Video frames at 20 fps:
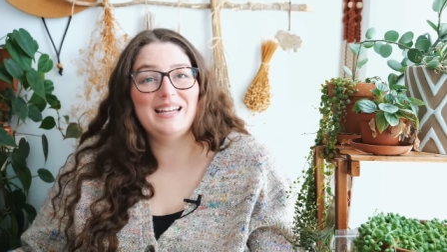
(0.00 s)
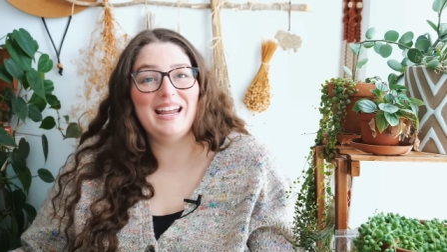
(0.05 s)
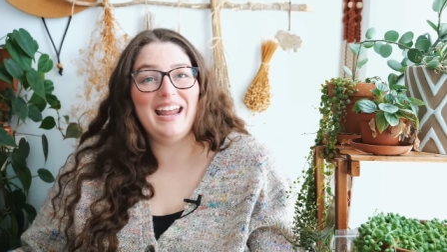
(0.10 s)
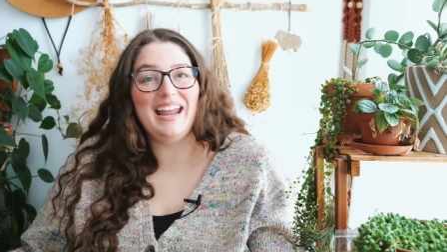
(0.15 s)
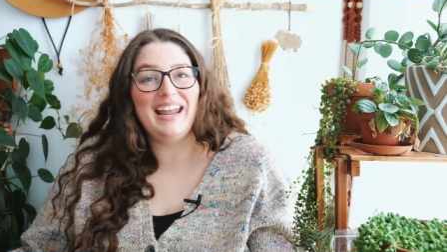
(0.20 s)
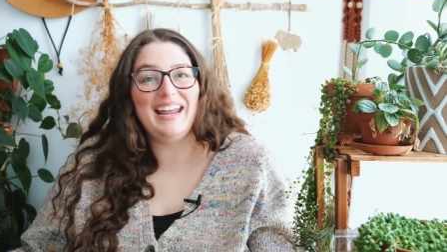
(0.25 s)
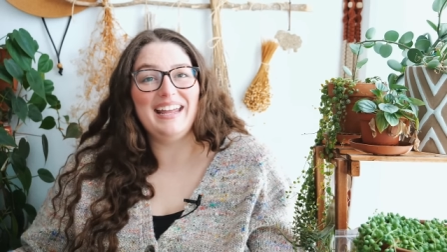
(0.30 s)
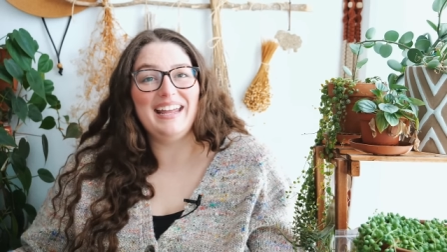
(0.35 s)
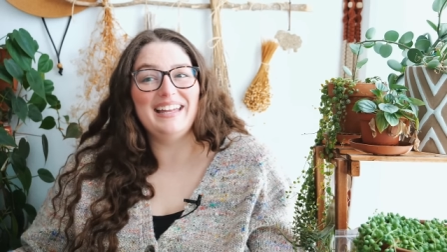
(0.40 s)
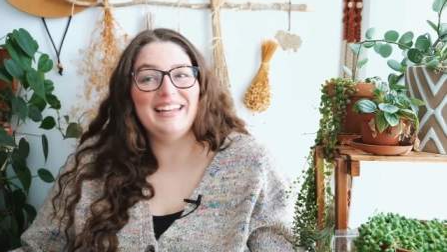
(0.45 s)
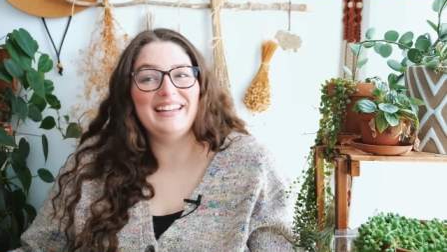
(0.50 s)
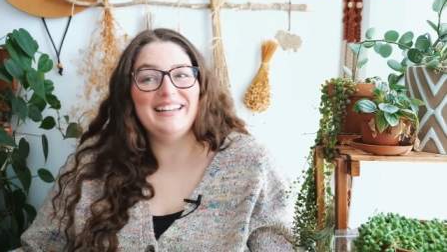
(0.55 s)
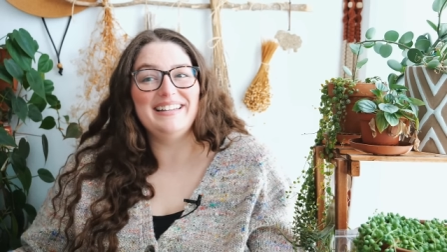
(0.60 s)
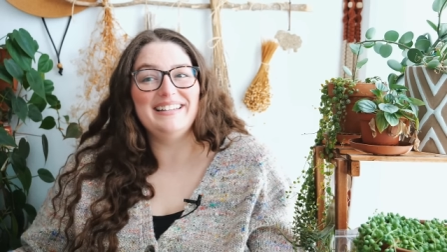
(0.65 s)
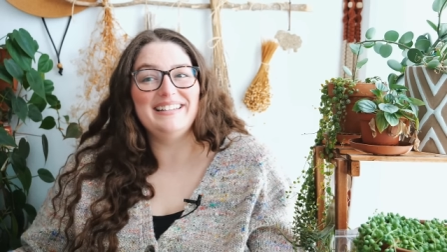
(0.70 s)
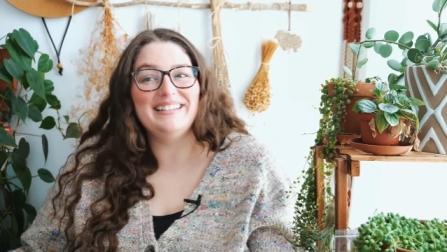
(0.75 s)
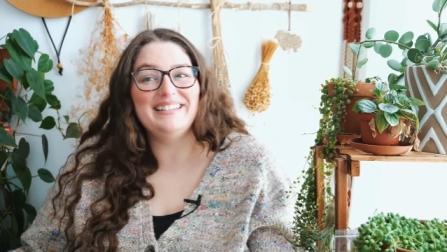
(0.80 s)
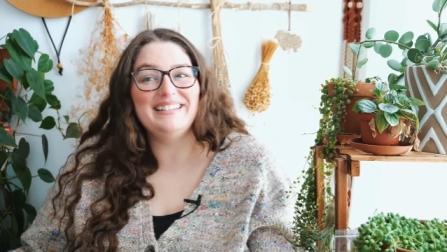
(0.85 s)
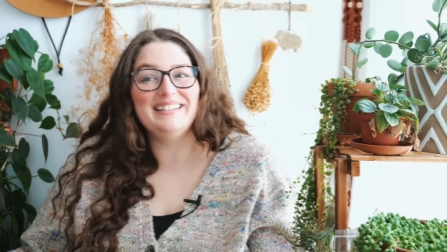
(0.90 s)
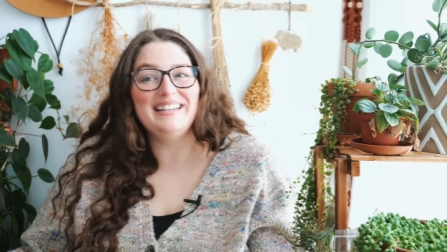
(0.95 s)

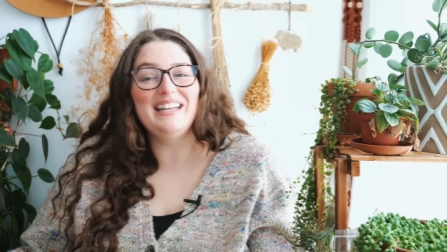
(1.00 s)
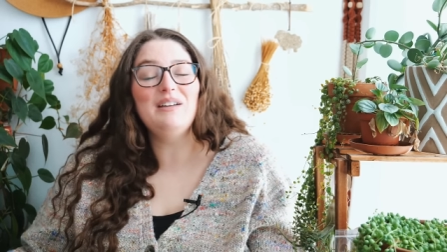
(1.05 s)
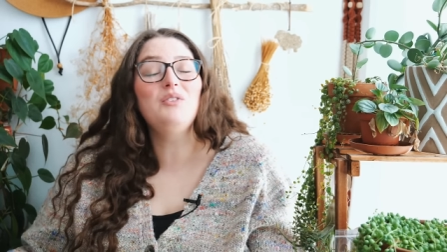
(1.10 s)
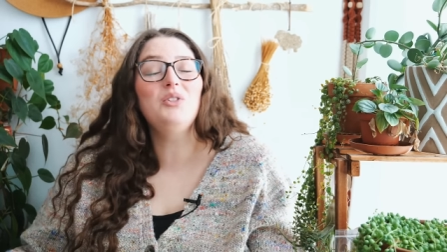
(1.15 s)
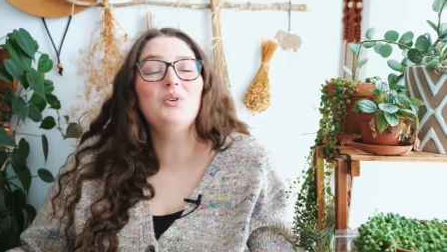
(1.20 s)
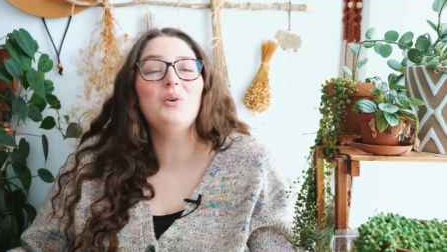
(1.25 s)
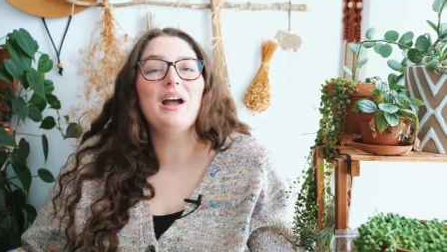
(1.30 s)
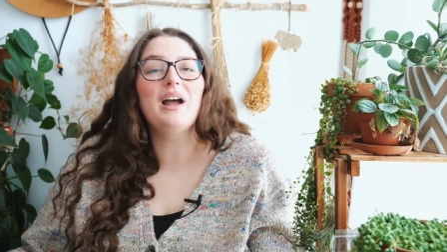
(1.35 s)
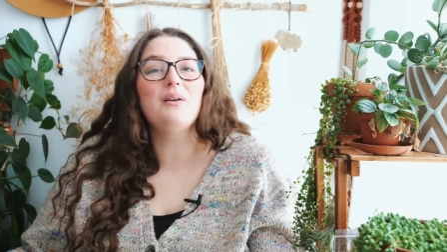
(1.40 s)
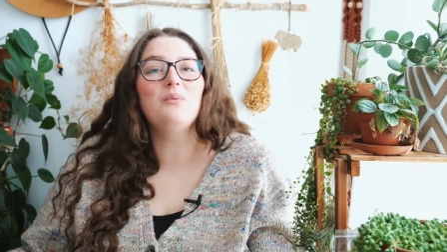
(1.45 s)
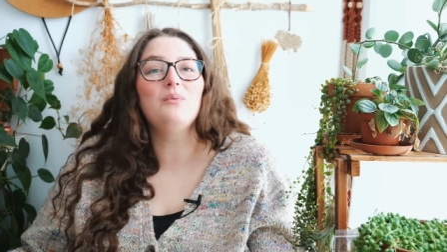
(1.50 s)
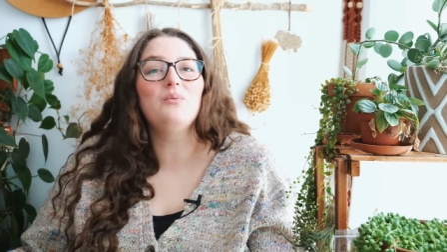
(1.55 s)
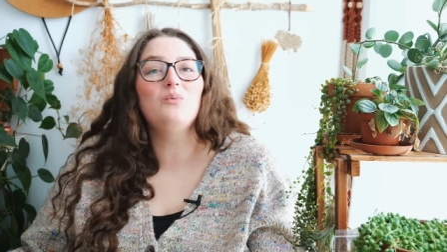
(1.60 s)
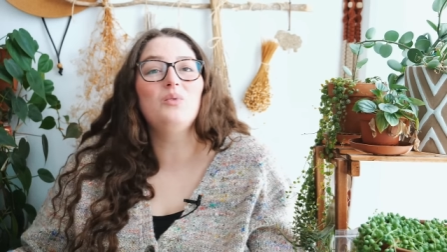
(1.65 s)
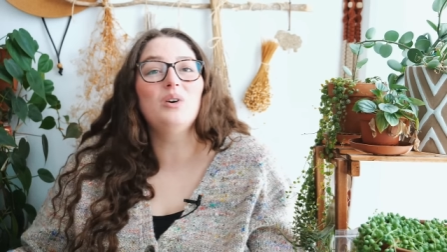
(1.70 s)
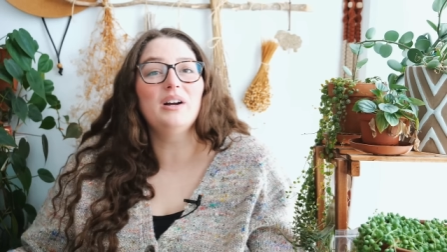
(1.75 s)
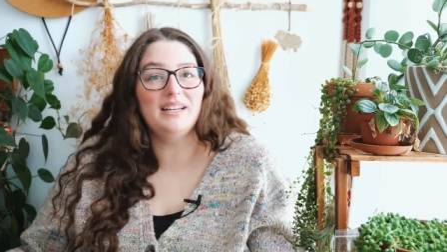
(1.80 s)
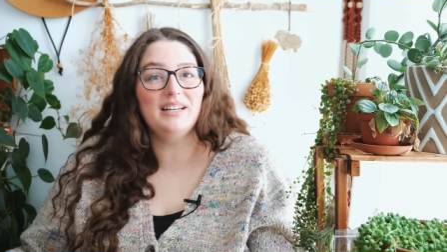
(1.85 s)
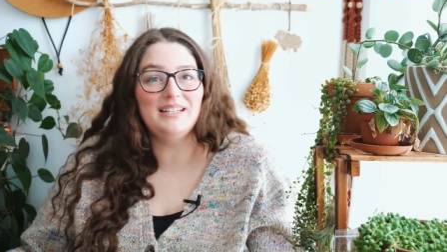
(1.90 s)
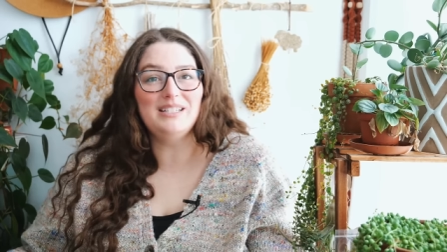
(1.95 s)
and even though I
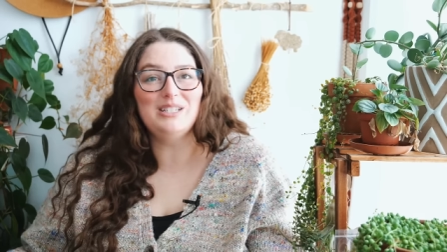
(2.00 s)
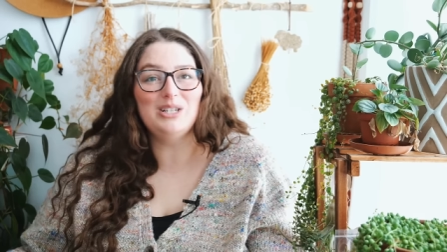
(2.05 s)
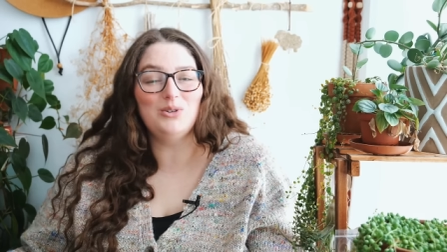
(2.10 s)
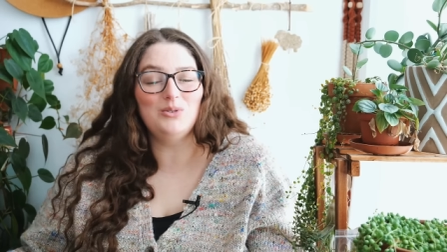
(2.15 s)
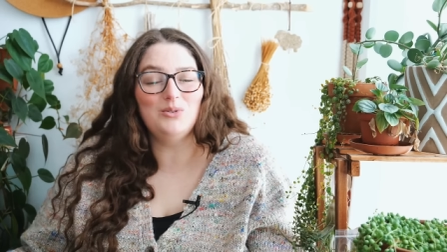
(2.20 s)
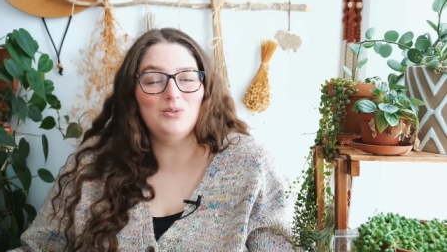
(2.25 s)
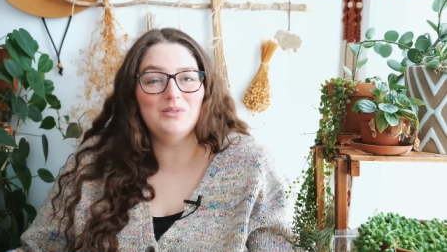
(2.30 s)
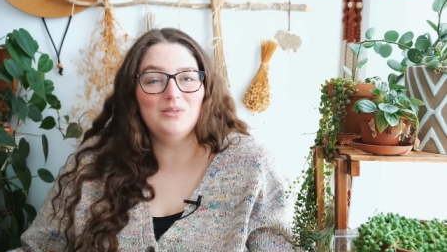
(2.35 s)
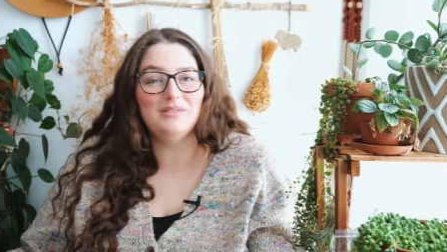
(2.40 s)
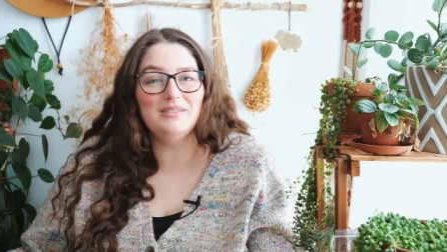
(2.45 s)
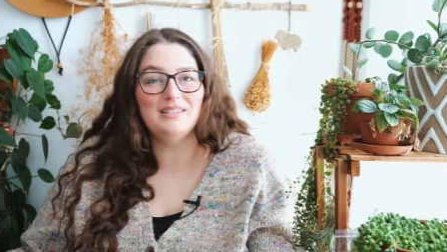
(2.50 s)
wanted to